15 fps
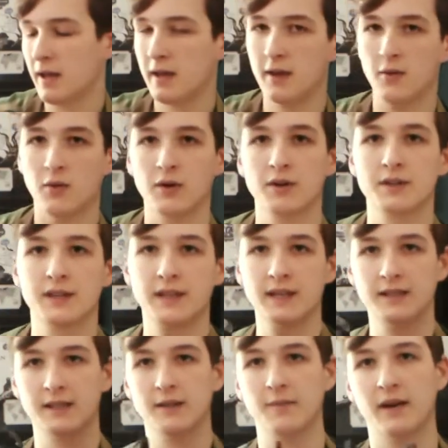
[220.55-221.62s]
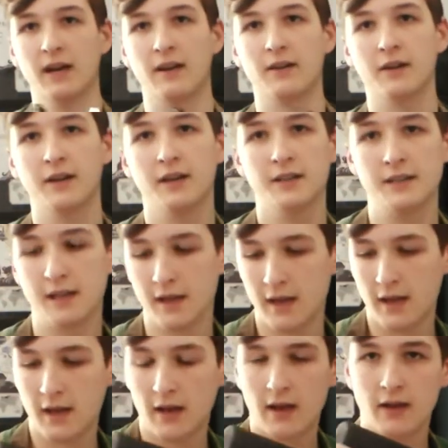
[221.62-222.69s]
in order to get to the batteries,
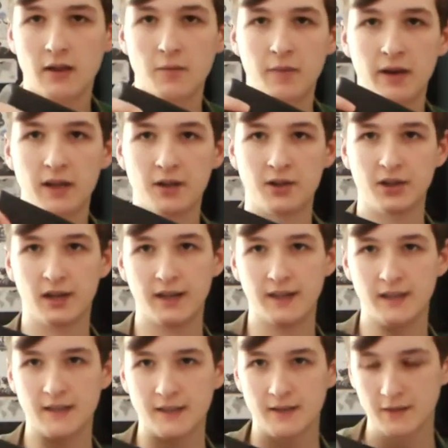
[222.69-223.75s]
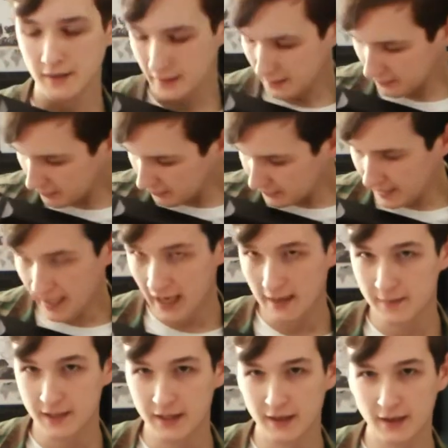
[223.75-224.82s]
you pinch on these. There's these little
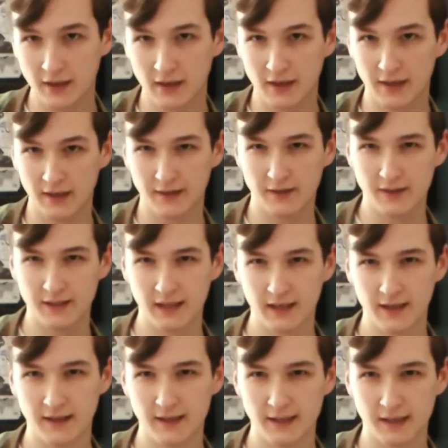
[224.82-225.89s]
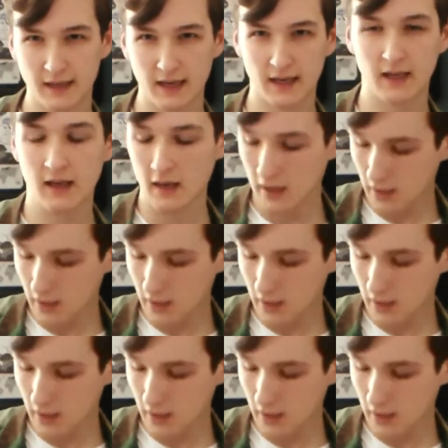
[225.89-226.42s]
tabs here on either side of the stock.